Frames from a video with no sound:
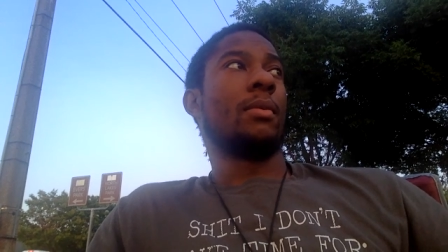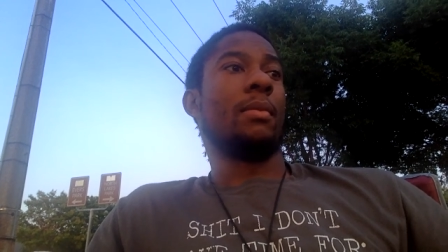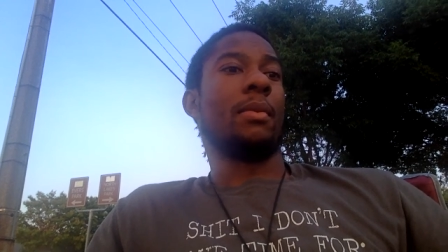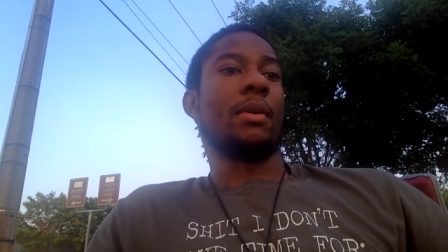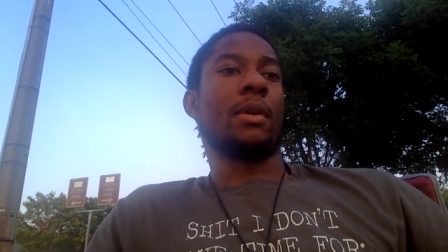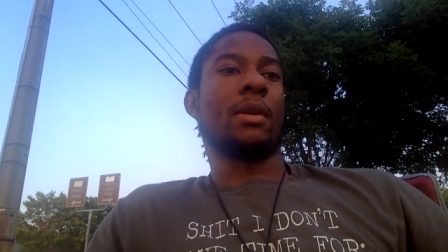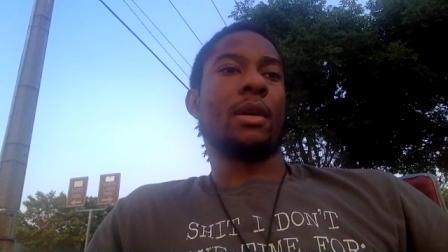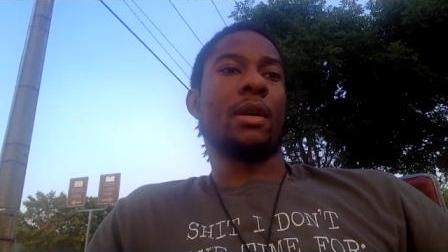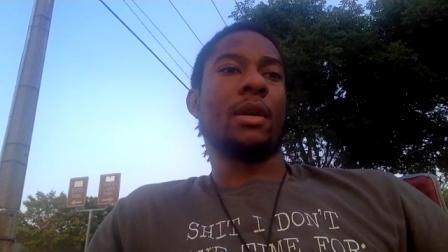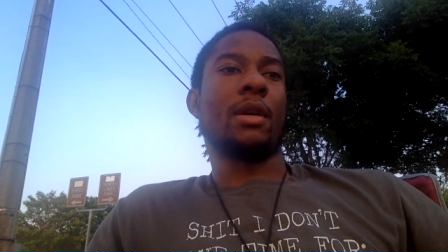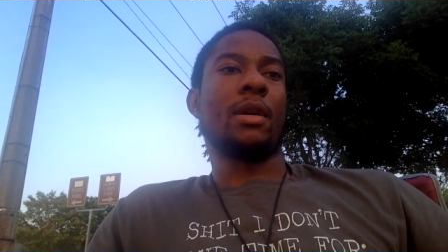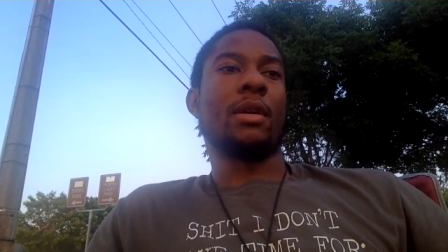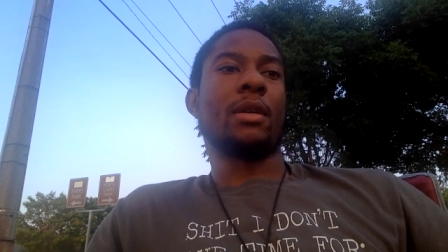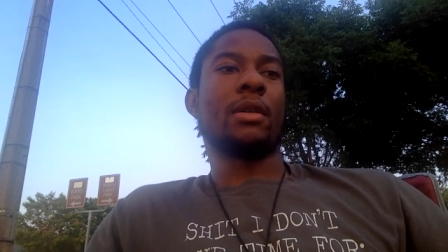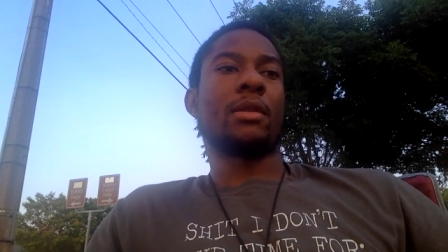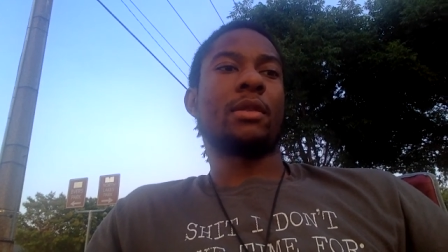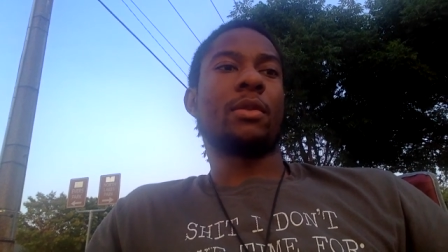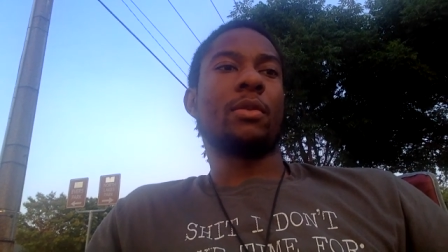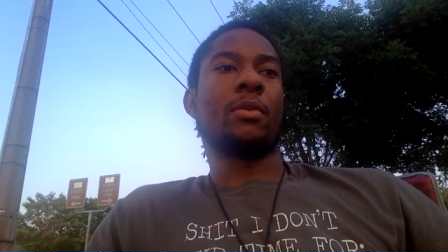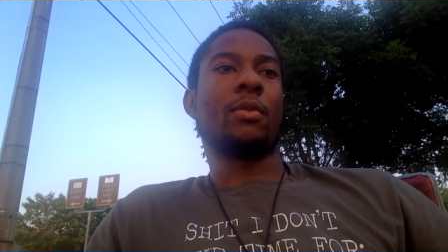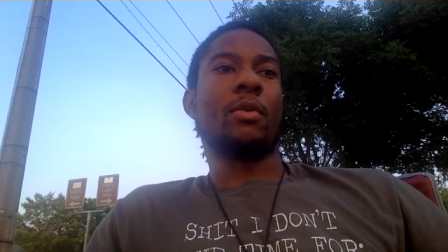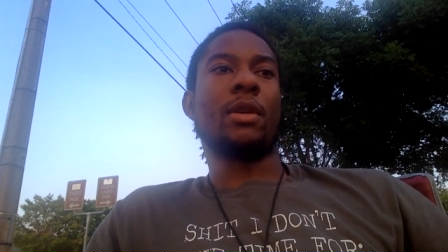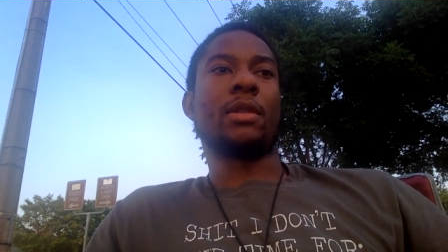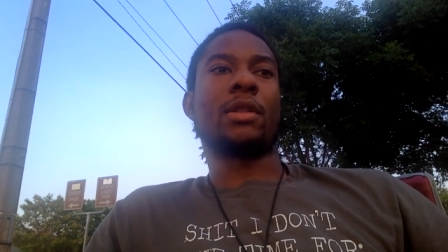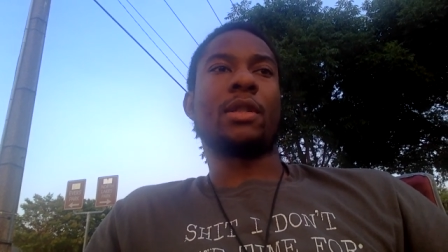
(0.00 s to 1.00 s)

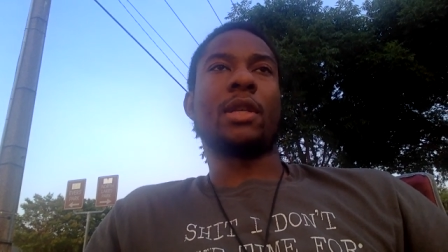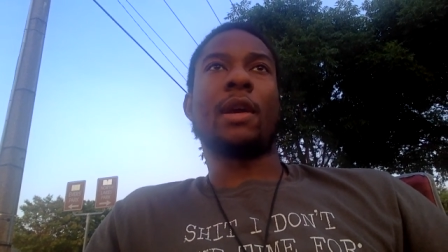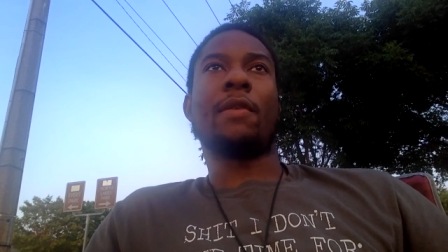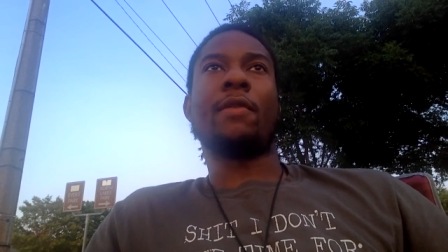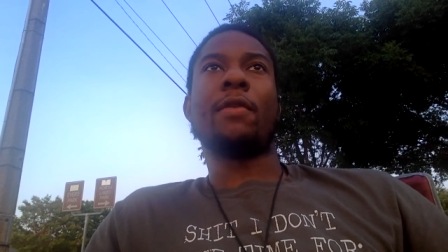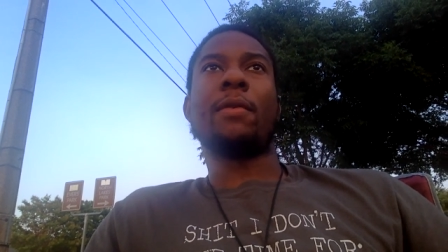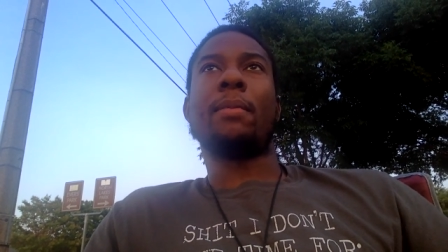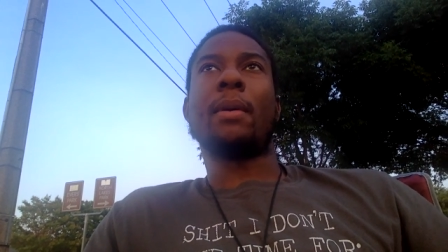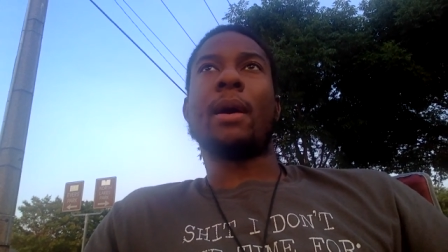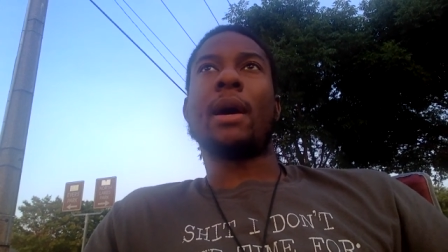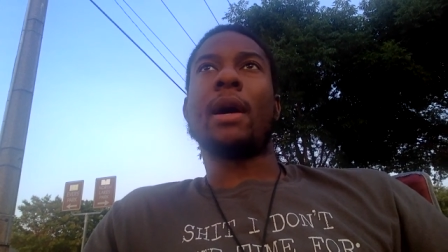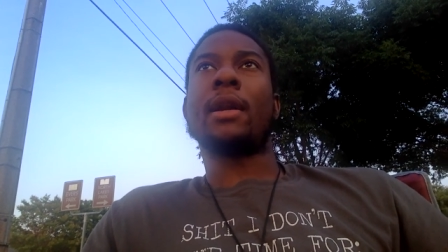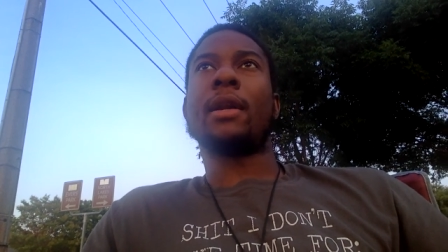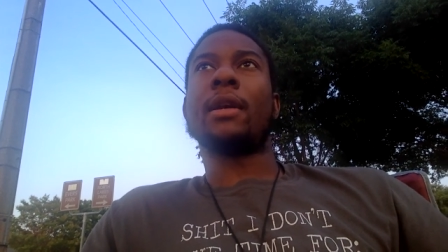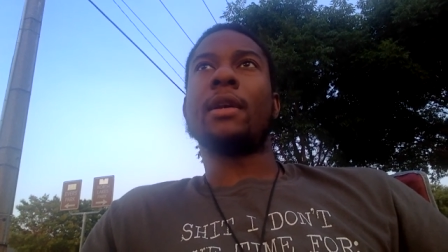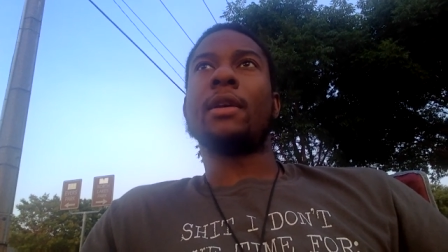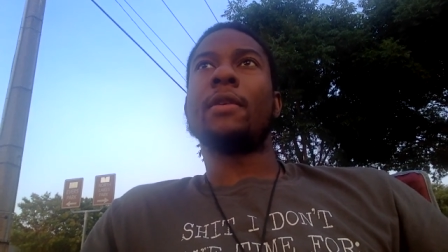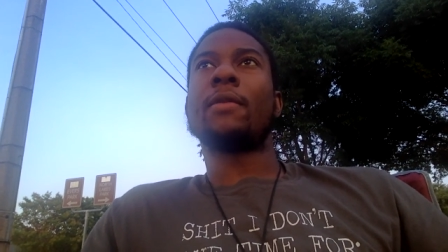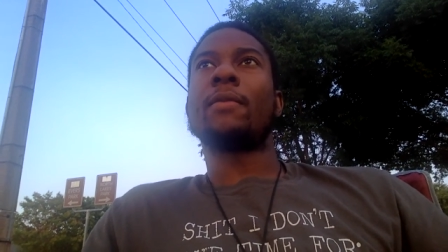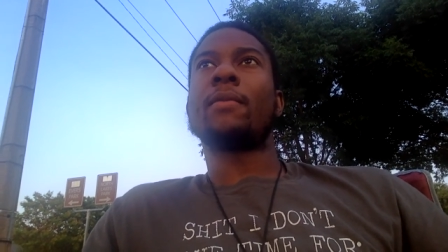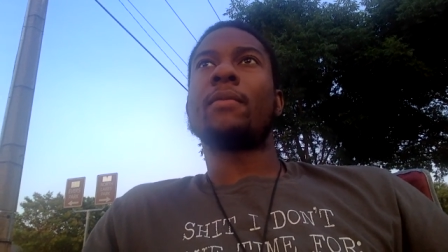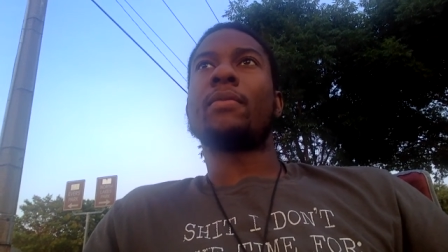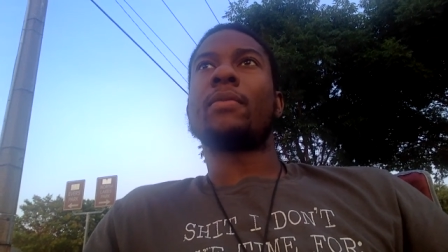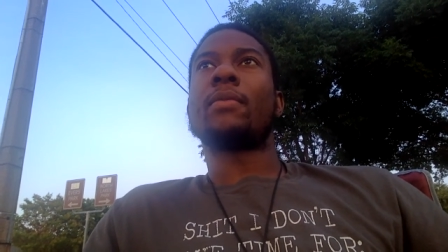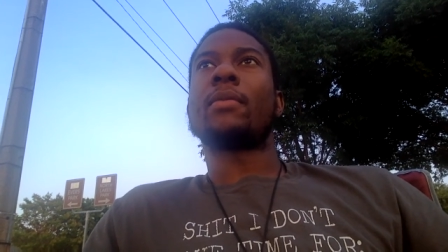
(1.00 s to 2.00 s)
Because once everybody
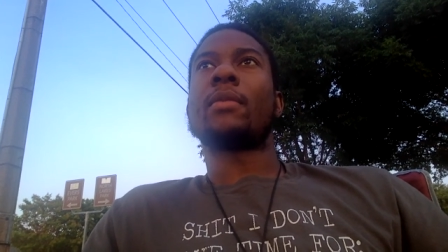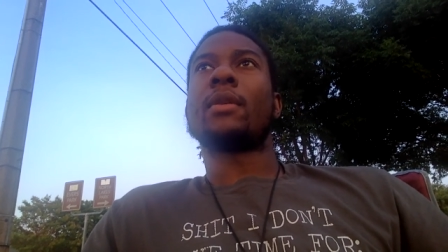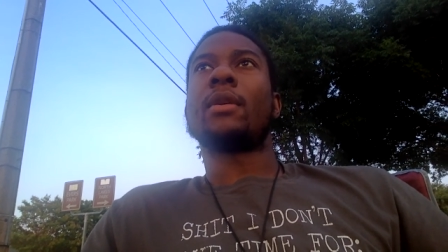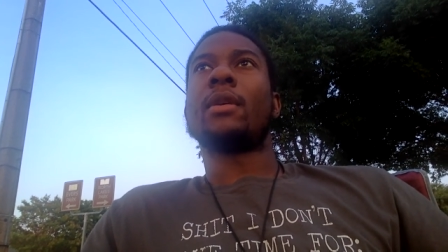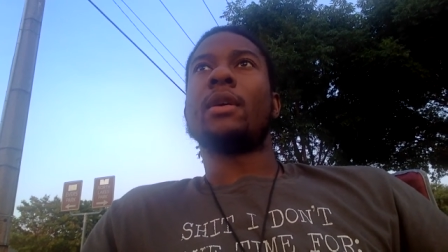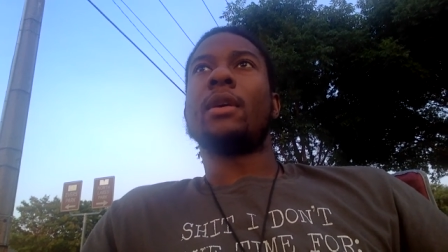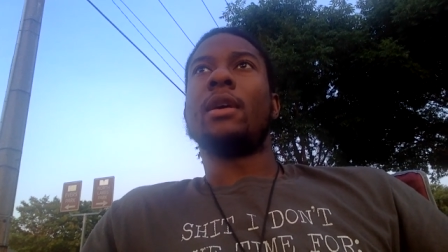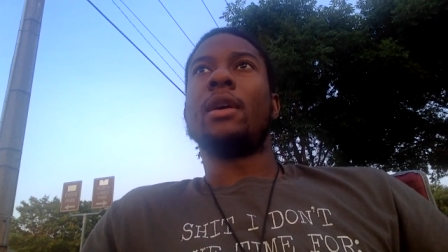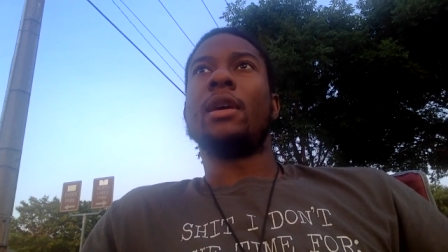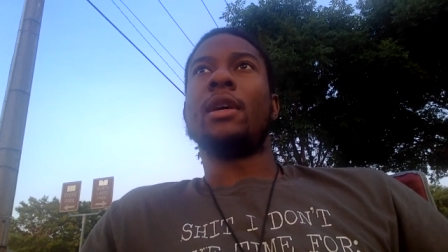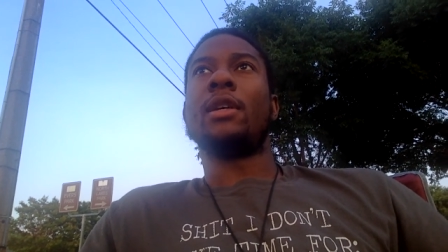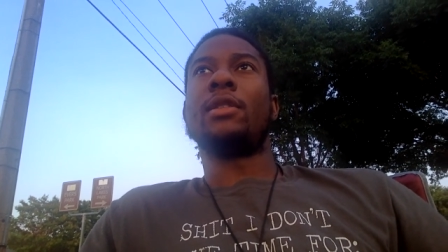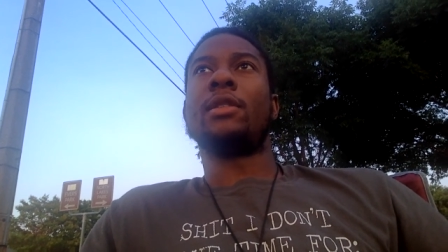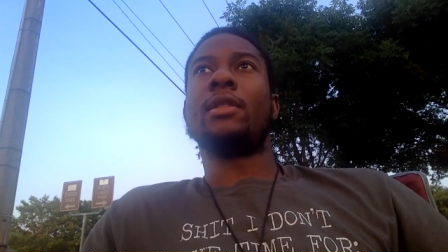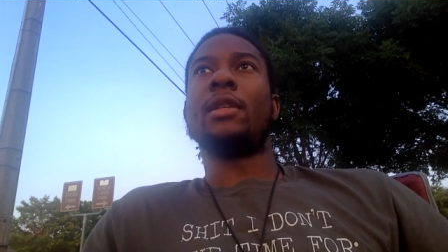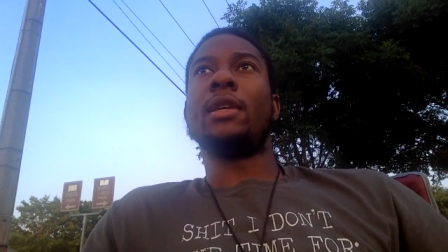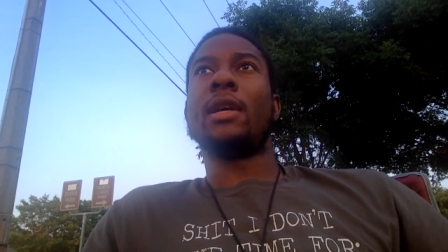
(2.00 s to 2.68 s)
is